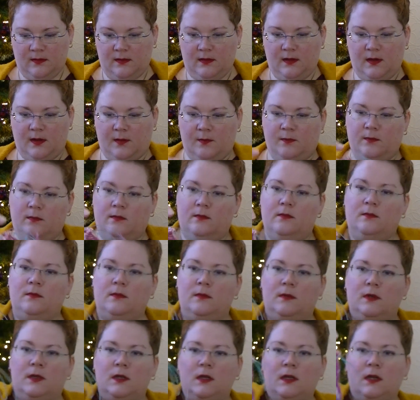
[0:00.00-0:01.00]
Yeah,
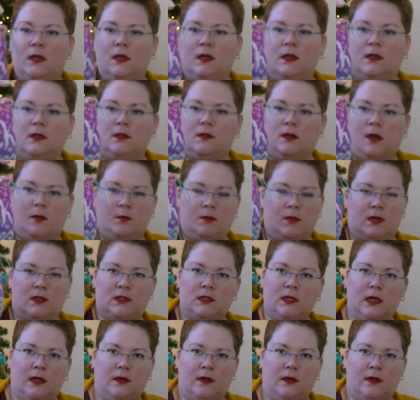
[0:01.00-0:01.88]
not much